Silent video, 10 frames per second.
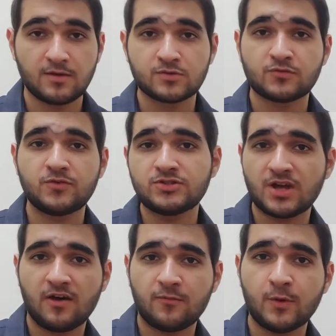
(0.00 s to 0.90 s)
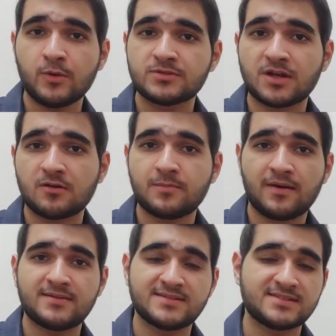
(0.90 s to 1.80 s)
So first off, we're going to talk
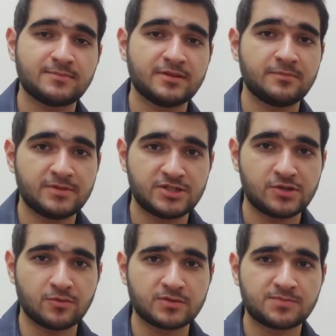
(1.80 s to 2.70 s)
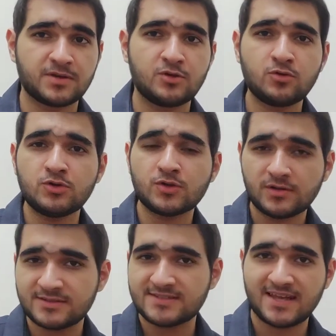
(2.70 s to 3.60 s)
about dissimilar materials. In order to
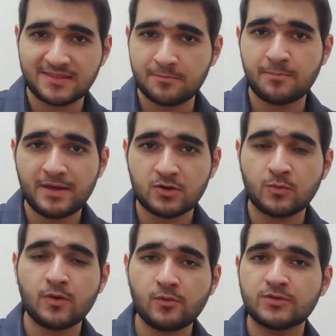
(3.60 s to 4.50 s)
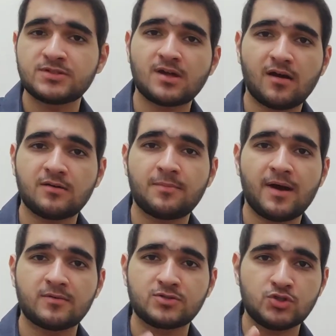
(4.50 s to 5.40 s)
understand them better, we're going to talk
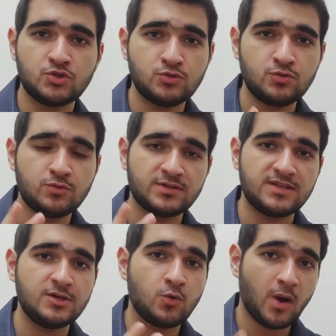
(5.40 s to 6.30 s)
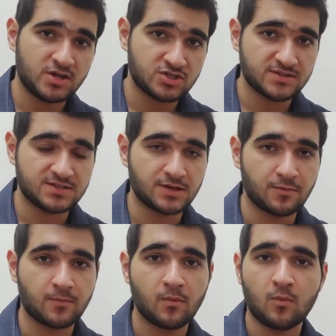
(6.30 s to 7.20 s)
about two key questions here.
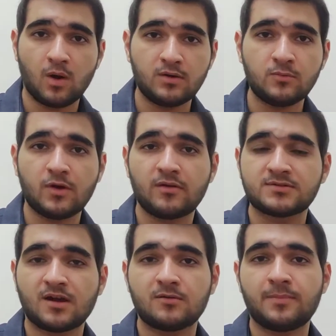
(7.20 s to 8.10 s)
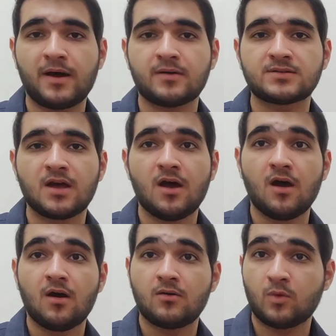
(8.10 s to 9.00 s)
One, we're going to talk about
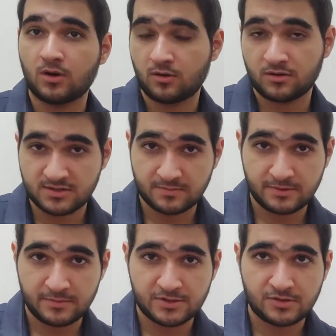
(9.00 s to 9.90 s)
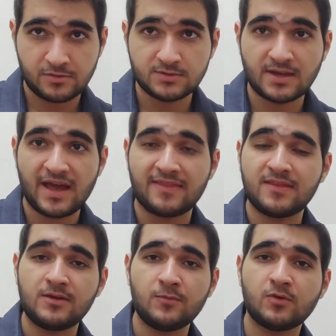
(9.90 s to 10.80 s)
what are dissimilar materials, and
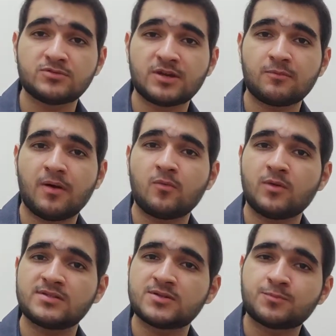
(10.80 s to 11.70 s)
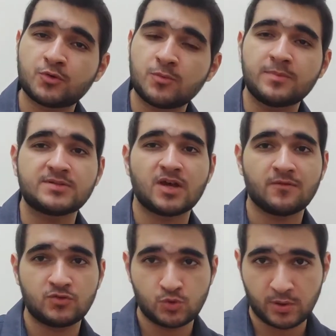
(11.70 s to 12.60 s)
then we're going to talk about what is the purpose
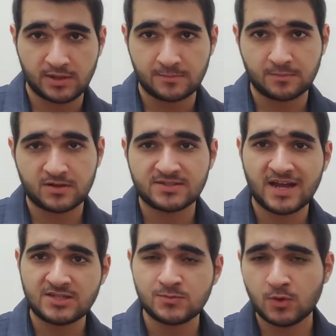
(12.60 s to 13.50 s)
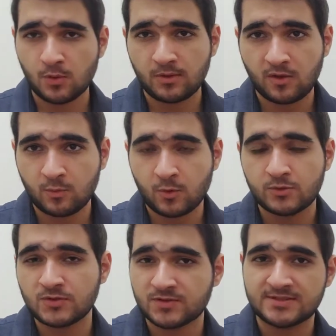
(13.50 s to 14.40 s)
of joining them, because as we go along, we're
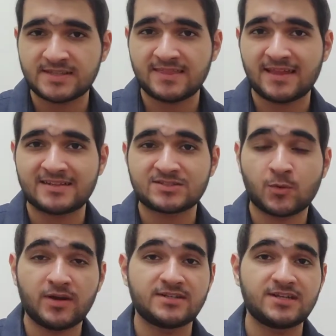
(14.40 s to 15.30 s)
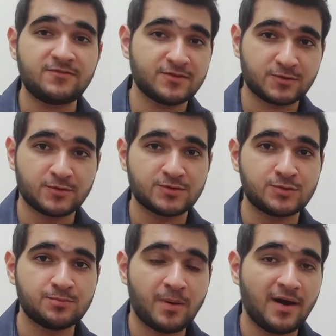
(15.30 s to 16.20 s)
going to understand that it's quite difficult to
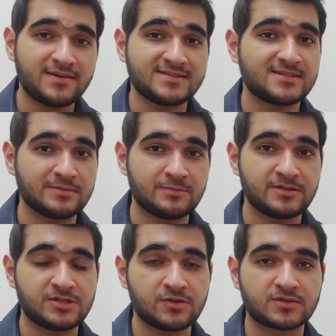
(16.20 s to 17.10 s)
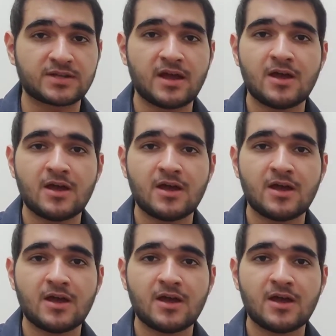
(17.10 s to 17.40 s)
bond dissimilar materials.